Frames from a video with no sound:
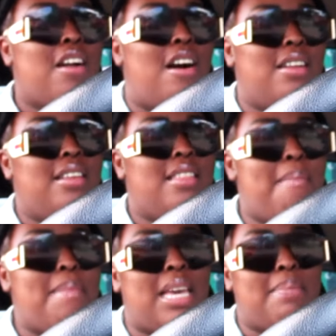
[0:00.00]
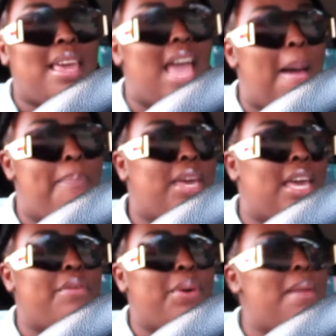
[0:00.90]
Content that make me happy.
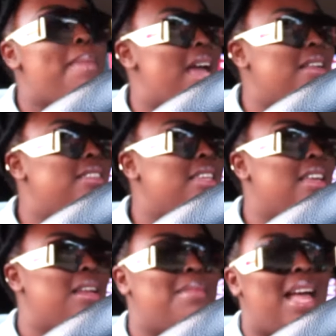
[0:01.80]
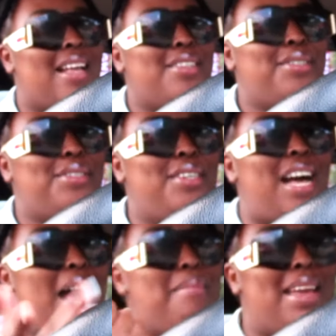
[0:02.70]
Even when I'm editing it, I'm like, oh,
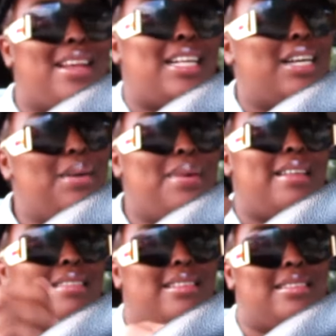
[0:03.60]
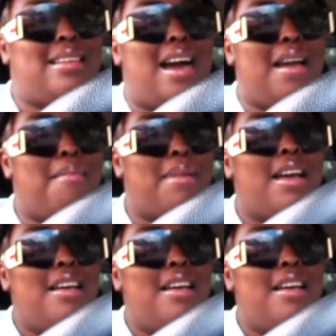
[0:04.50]
I made a good one this time.